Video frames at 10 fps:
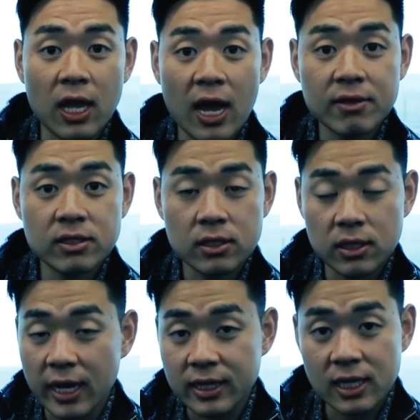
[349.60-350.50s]
lives
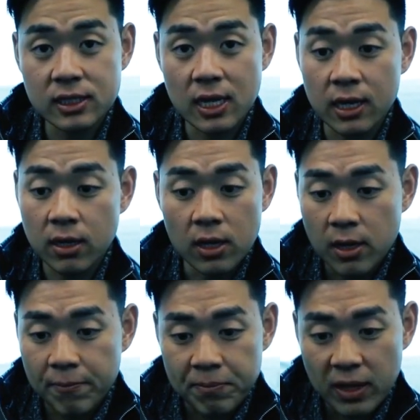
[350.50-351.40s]
like this, and
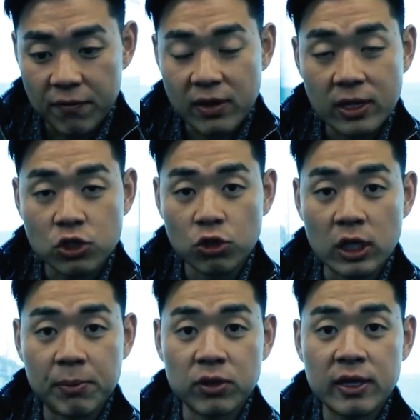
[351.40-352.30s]
if they
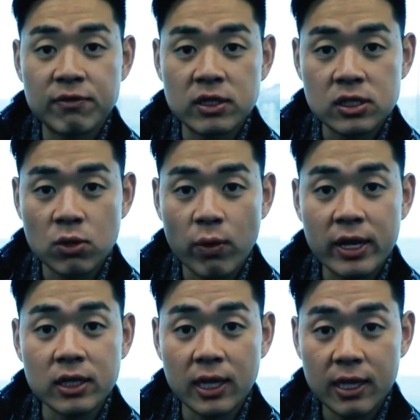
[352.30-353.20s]
truly believe this is the way
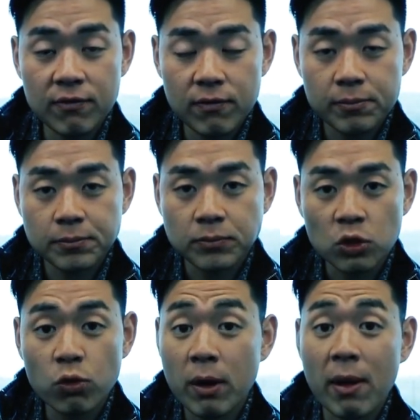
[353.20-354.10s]
to live,
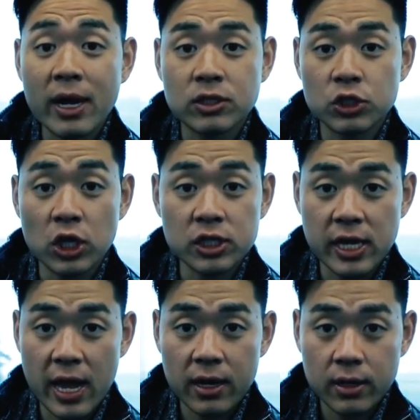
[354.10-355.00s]
who am I to judge that?